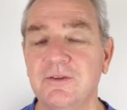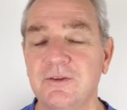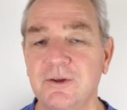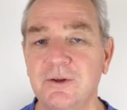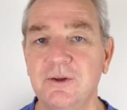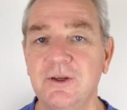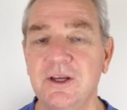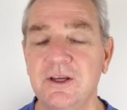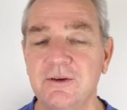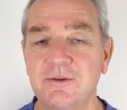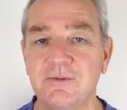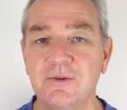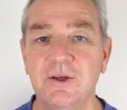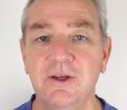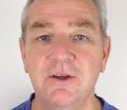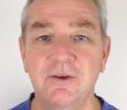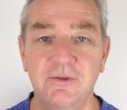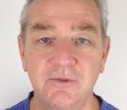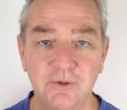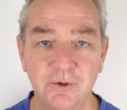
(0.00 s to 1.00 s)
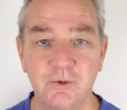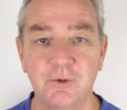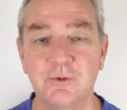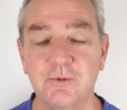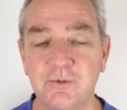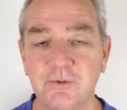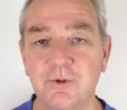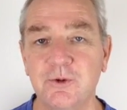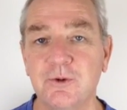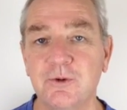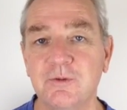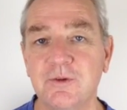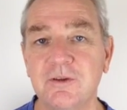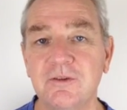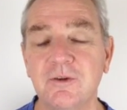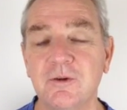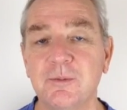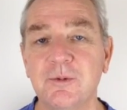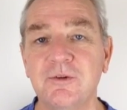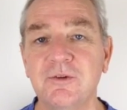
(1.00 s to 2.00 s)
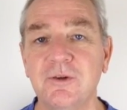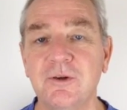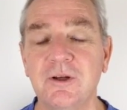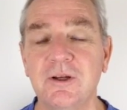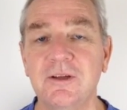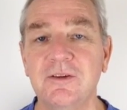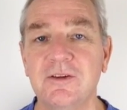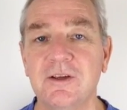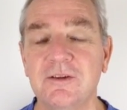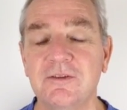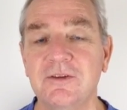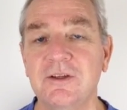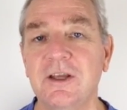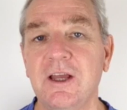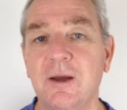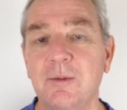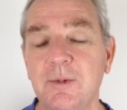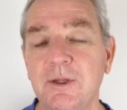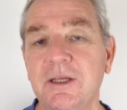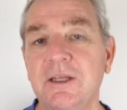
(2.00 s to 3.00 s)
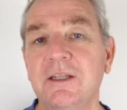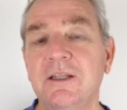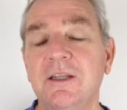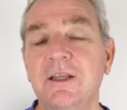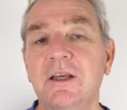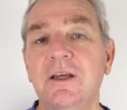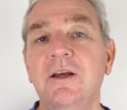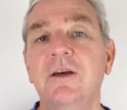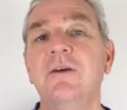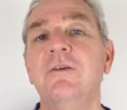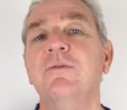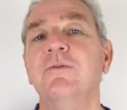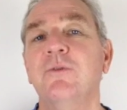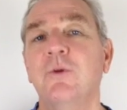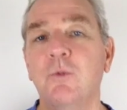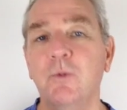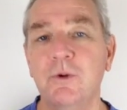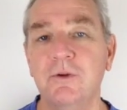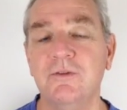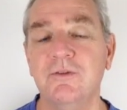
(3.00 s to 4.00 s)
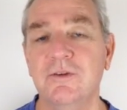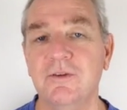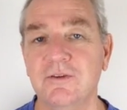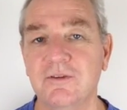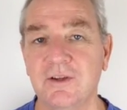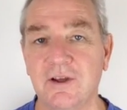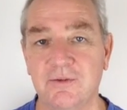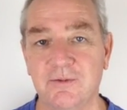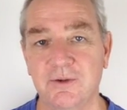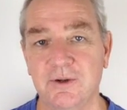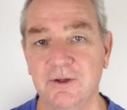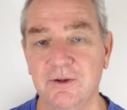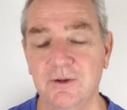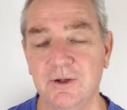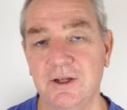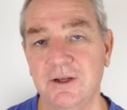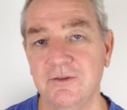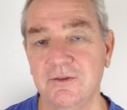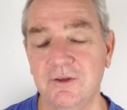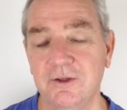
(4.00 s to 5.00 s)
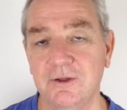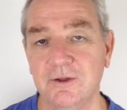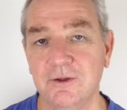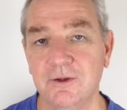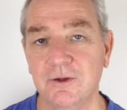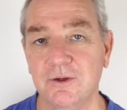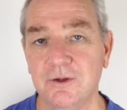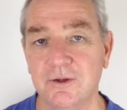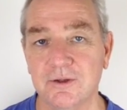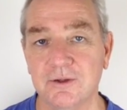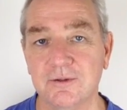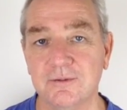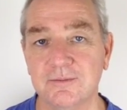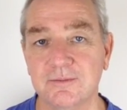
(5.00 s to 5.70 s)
So you have fewer and fewer of these opportunities actually coming in for which the suffering could actually occur.